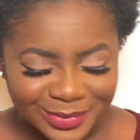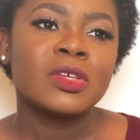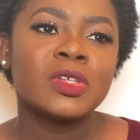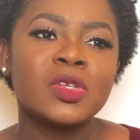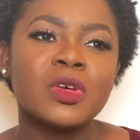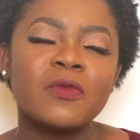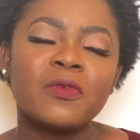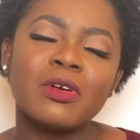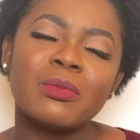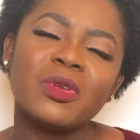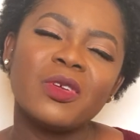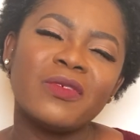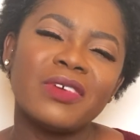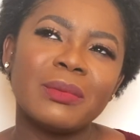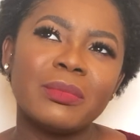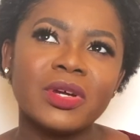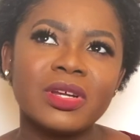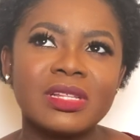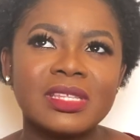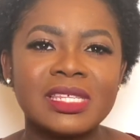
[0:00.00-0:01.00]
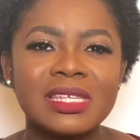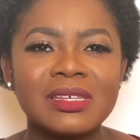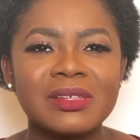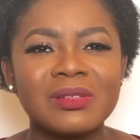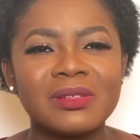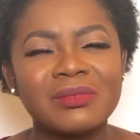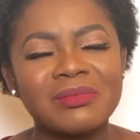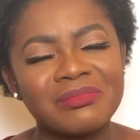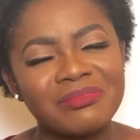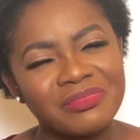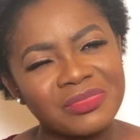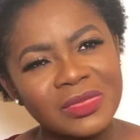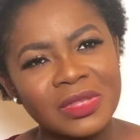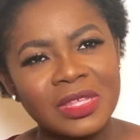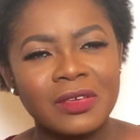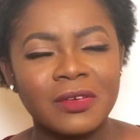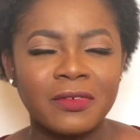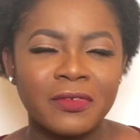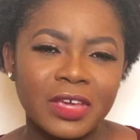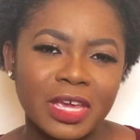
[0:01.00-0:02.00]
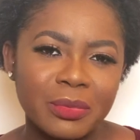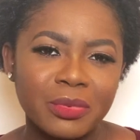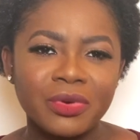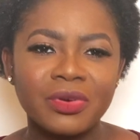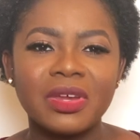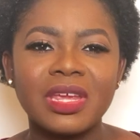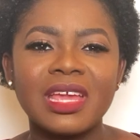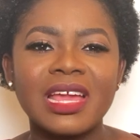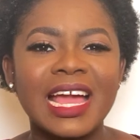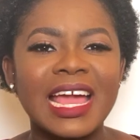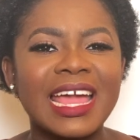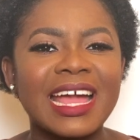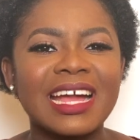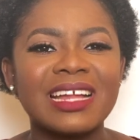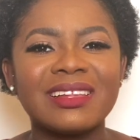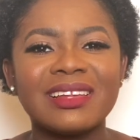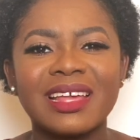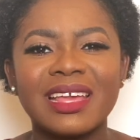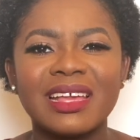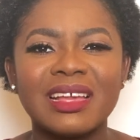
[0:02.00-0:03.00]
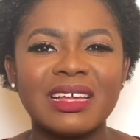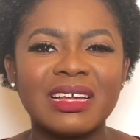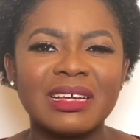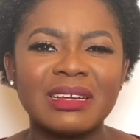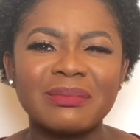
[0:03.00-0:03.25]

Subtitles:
So from November till February, I had like